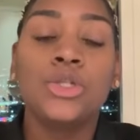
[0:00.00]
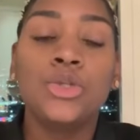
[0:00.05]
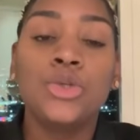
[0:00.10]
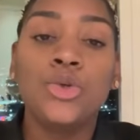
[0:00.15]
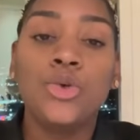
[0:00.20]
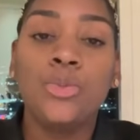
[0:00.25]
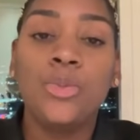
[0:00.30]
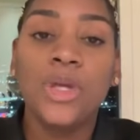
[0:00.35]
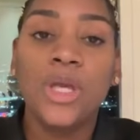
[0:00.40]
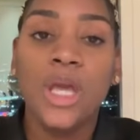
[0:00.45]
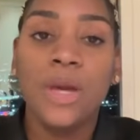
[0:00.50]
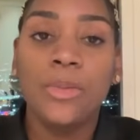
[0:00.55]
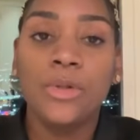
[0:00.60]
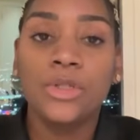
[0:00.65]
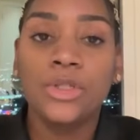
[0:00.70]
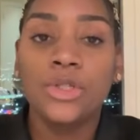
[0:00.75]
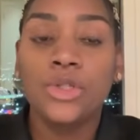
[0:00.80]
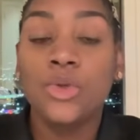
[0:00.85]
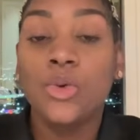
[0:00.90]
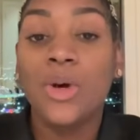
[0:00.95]
to be
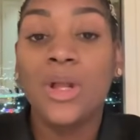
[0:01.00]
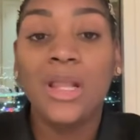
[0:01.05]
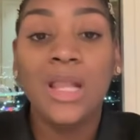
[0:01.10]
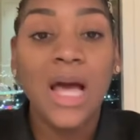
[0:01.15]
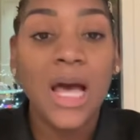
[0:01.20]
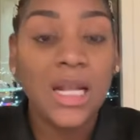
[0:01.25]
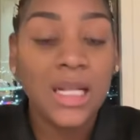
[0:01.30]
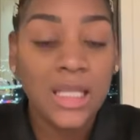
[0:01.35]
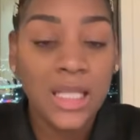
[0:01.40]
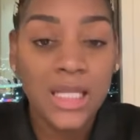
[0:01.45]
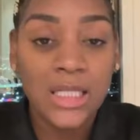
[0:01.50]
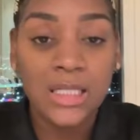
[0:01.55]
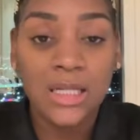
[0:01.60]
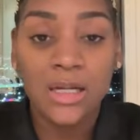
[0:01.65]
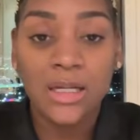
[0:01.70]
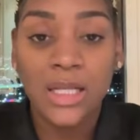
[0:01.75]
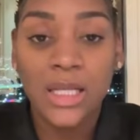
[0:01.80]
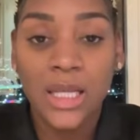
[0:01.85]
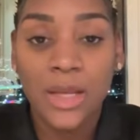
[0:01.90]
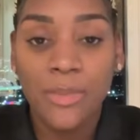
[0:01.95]
able to do a lot of things
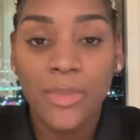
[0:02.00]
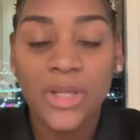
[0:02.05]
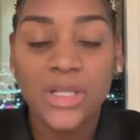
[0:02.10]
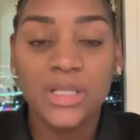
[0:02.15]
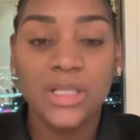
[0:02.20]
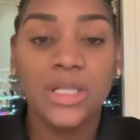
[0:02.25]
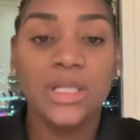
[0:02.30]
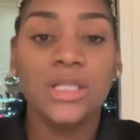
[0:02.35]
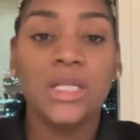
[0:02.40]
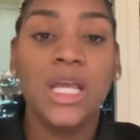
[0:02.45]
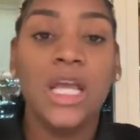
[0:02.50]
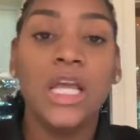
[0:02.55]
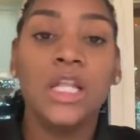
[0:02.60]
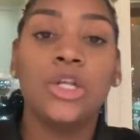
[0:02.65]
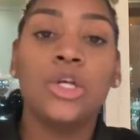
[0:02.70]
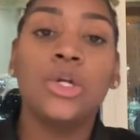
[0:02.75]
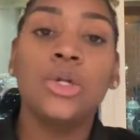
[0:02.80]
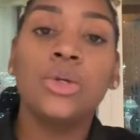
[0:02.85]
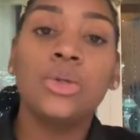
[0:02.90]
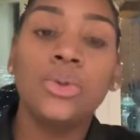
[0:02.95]
under your business,
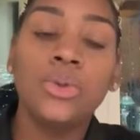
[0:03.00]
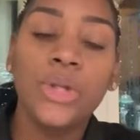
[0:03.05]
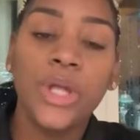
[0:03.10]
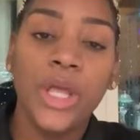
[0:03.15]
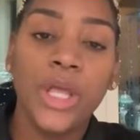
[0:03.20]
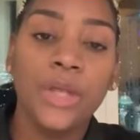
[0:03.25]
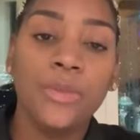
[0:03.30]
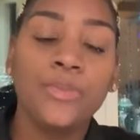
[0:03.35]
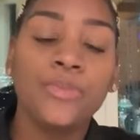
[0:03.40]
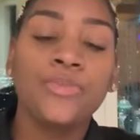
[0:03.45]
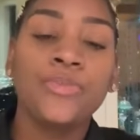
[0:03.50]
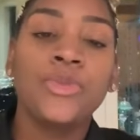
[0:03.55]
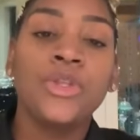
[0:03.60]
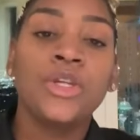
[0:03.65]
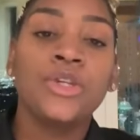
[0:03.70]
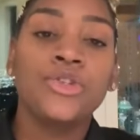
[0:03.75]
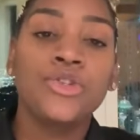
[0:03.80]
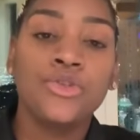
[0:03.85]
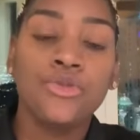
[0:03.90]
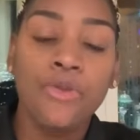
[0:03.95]
including
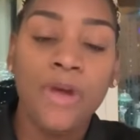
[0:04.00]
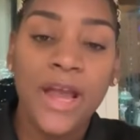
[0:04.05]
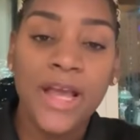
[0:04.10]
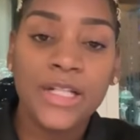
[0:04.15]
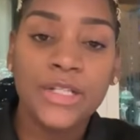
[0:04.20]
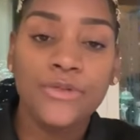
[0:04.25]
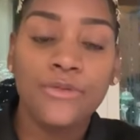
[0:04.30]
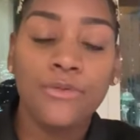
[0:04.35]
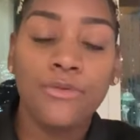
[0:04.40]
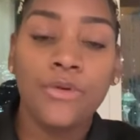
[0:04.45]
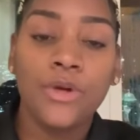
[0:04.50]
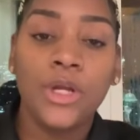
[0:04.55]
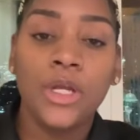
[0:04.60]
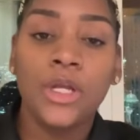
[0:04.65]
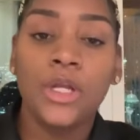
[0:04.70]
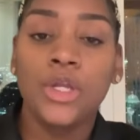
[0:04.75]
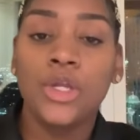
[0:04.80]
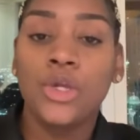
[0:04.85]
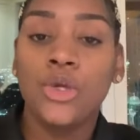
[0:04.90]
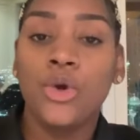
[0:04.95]

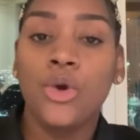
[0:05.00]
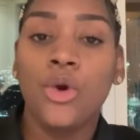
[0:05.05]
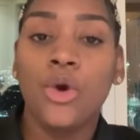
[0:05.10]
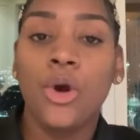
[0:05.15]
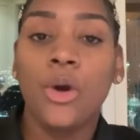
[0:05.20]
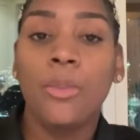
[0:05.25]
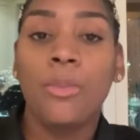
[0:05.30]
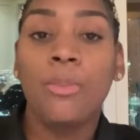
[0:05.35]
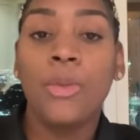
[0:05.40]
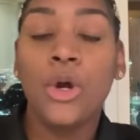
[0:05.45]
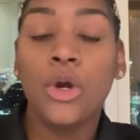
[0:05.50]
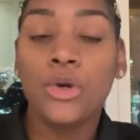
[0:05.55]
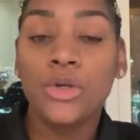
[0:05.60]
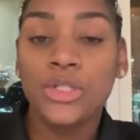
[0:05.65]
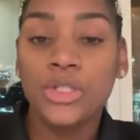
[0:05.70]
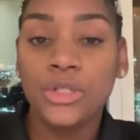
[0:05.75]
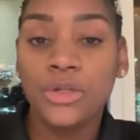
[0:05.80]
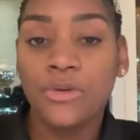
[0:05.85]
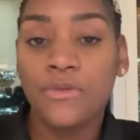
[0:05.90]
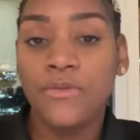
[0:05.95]
transferring your
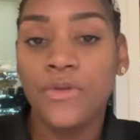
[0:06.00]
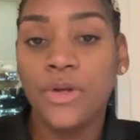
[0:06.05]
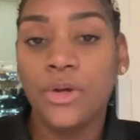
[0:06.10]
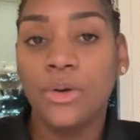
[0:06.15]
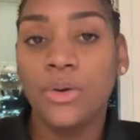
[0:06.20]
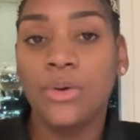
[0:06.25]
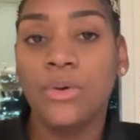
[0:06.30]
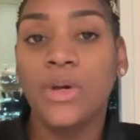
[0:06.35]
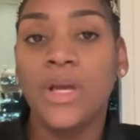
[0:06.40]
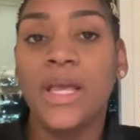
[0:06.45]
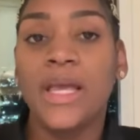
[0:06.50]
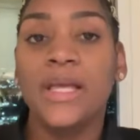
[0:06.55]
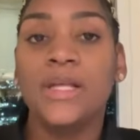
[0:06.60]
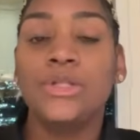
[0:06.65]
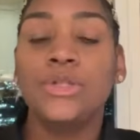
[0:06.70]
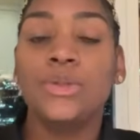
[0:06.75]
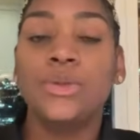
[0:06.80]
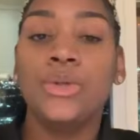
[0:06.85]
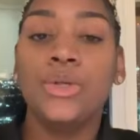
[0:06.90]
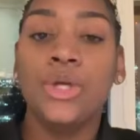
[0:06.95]
personal vehicle
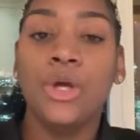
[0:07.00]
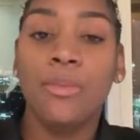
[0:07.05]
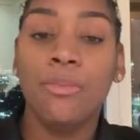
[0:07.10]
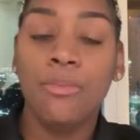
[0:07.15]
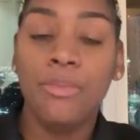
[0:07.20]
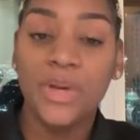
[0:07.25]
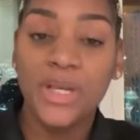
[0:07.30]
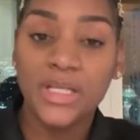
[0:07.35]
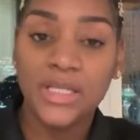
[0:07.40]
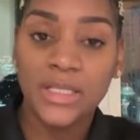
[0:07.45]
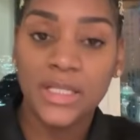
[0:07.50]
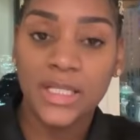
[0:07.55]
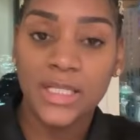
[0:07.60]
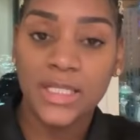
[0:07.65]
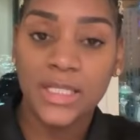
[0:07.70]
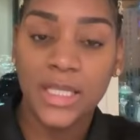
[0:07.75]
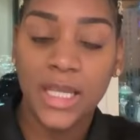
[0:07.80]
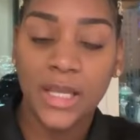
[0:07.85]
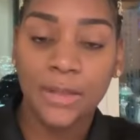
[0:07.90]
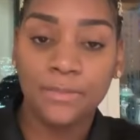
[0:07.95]
into your
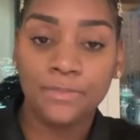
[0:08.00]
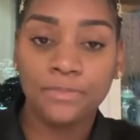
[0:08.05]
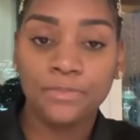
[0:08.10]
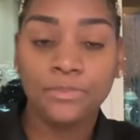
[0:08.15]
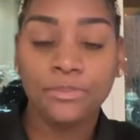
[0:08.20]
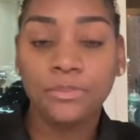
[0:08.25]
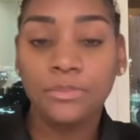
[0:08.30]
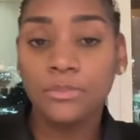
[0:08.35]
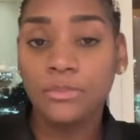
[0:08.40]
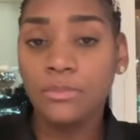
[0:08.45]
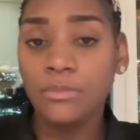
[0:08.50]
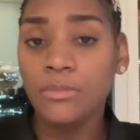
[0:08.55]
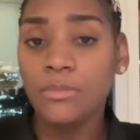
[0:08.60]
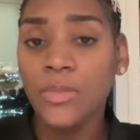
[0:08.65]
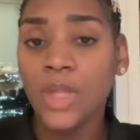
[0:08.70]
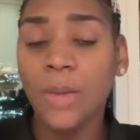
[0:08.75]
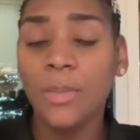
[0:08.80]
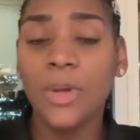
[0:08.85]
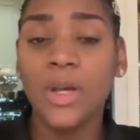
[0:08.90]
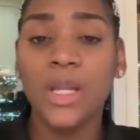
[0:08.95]
business name.
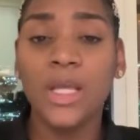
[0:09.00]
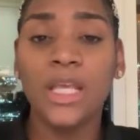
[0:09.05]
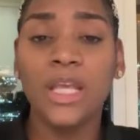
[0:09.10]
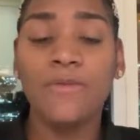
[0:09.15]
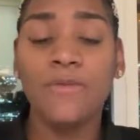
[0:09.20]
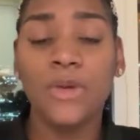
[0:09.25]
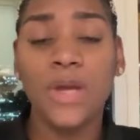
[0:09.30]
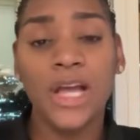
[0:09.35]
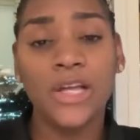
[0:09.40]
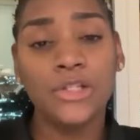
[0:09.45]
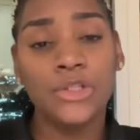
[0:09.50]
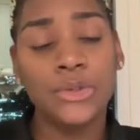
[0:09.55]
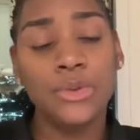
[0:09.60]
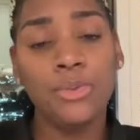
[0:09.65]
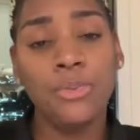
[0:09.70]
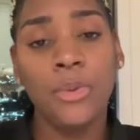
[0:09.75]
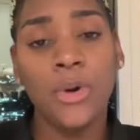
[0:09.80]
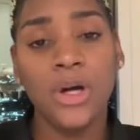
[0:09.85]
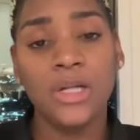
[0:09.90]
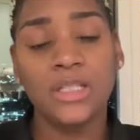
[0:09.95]
I'm going to give you guys
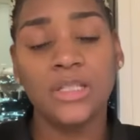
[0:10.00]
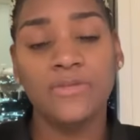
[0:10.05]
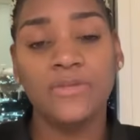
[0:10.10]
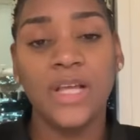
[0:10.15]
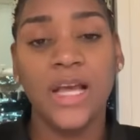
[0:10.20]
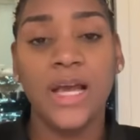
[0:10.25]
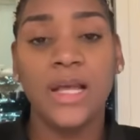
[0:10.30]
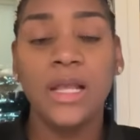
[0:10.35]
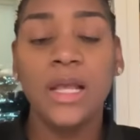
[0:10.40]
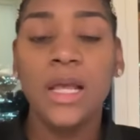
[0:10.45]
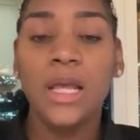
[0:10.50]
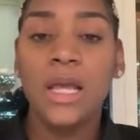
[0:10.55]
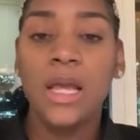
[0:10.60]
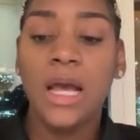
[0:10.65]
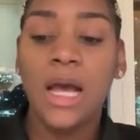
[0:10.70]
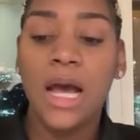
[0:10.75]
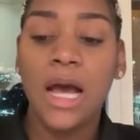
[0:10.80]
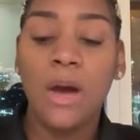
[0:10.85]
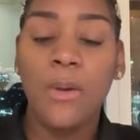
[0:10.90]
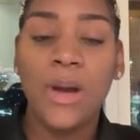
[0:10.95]
two parts of that.
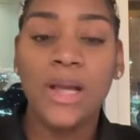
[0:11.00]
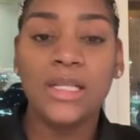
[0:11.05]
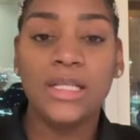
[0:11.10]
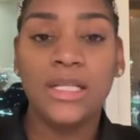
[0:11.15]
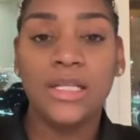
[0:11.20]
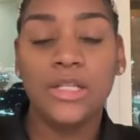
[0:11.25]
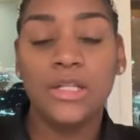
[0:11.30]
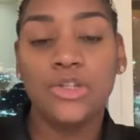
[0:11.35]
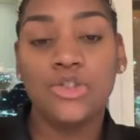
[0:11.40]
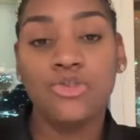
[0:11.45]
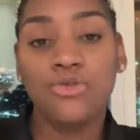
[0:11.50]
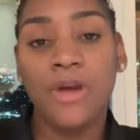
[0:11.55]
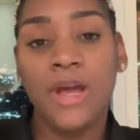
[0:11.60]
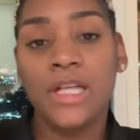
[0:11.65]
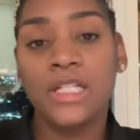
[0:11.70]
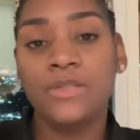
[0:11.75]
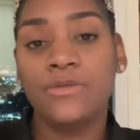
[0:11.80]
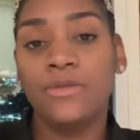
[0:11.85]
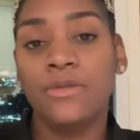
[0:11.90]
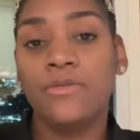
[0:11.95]
How I did the
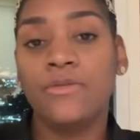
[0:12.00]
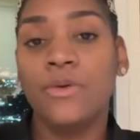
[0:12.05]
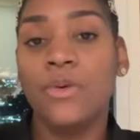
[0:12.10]
transfer